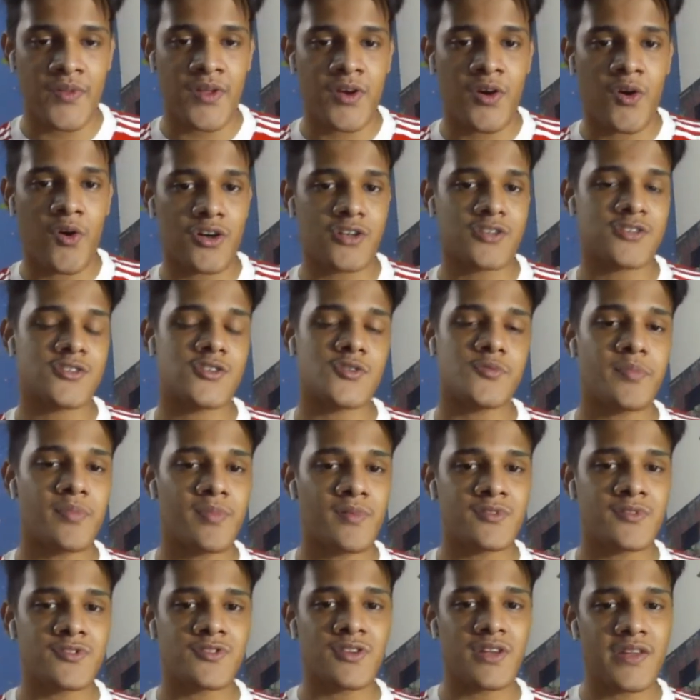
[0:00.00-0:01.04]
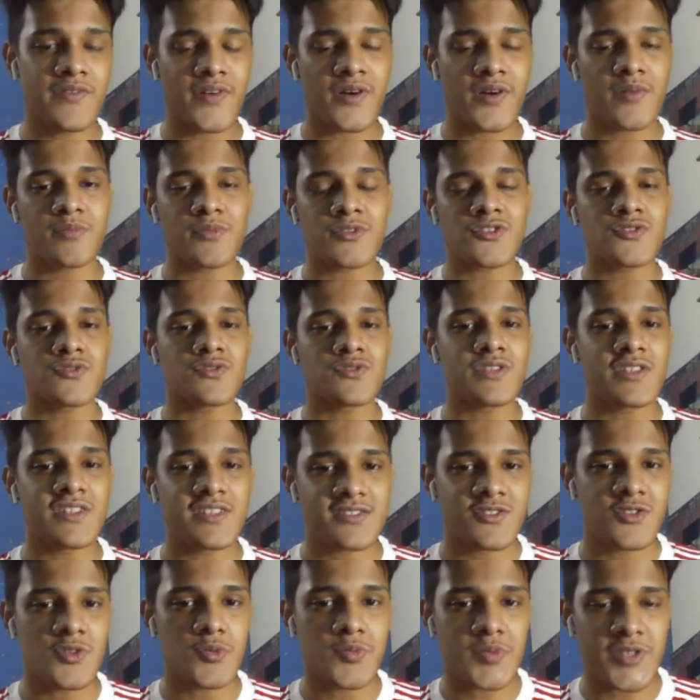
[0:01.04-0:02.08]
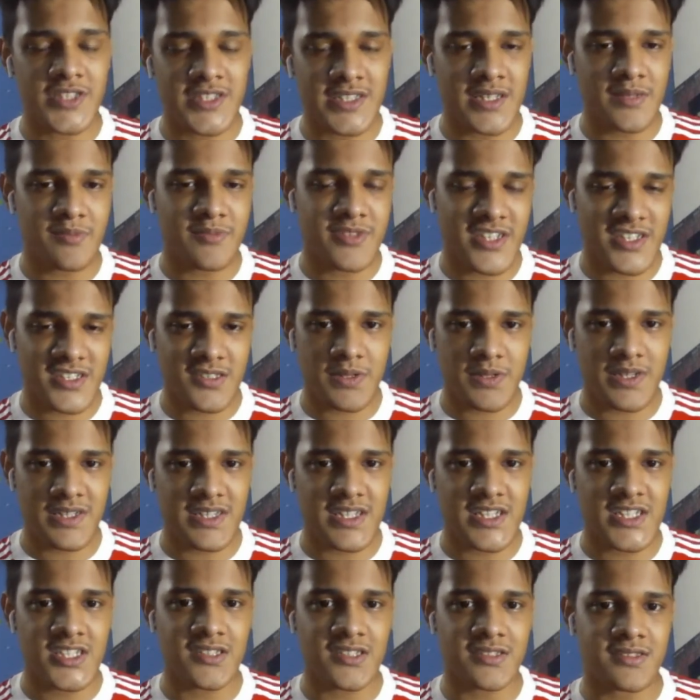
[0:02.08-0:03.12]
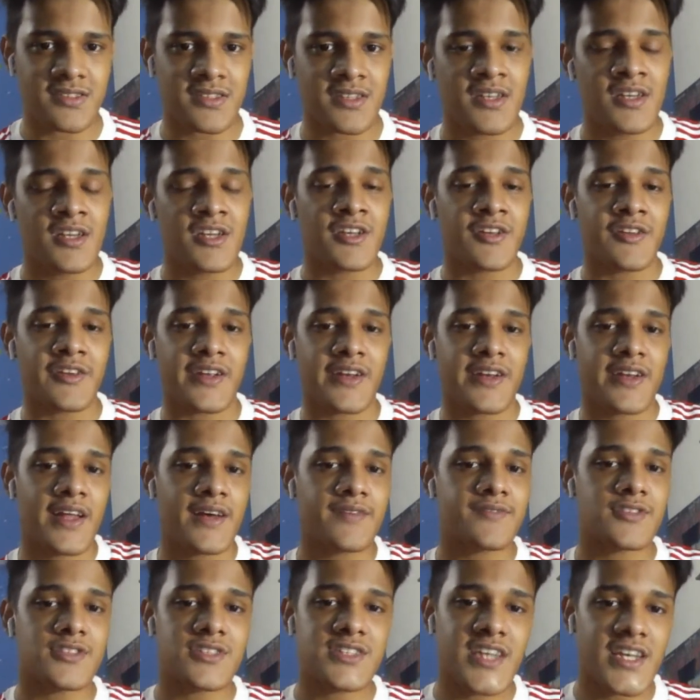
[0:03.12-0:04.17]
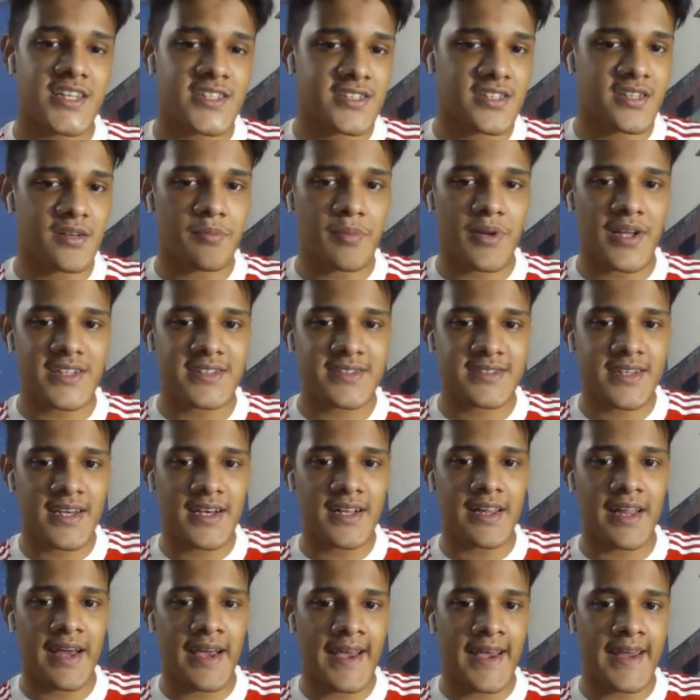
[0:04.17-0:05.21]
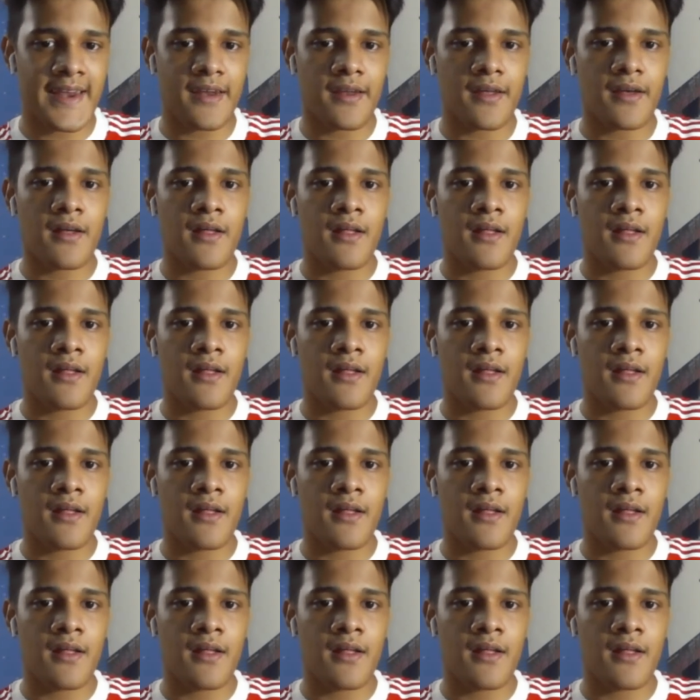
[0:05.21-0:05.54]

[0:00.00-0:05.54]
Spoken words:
or to live up to this super team's expectations, United have to change their play style, and